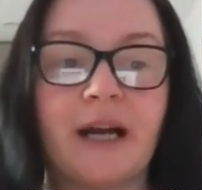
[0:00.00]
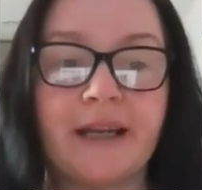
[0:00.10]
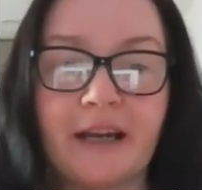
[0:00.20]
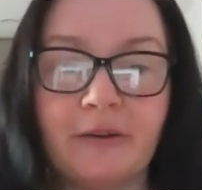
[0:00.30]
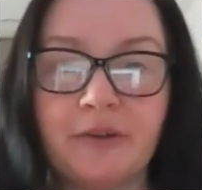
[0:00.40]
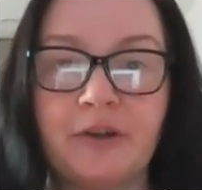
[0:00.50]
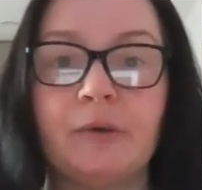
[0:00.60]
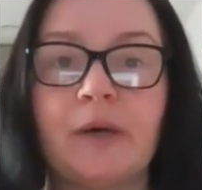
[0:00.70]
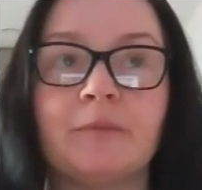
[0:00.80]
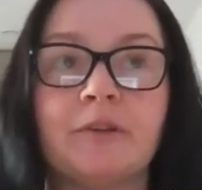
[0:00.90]
I now
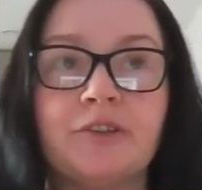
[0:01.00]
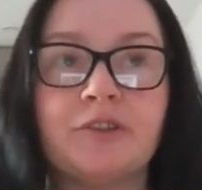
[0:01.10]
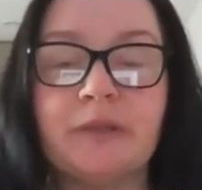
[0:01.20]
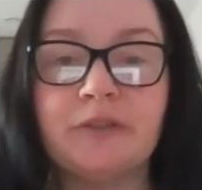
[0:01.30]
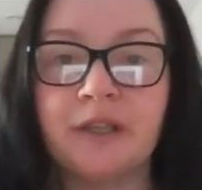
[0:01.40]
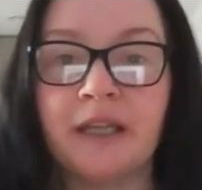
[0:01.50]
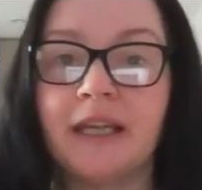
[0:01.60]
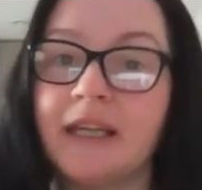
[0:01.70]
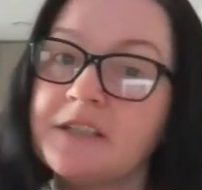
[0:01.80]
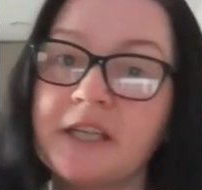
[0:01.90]
know I'm going to be doing
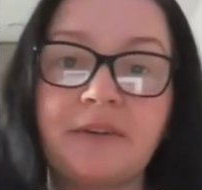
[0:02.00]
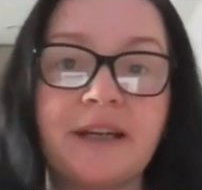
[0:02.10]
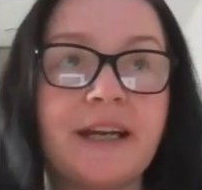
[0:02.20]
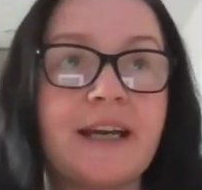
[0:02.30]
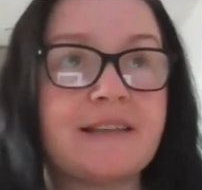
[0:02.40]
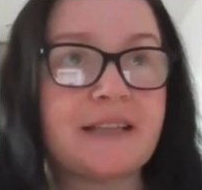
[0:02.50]
interiors,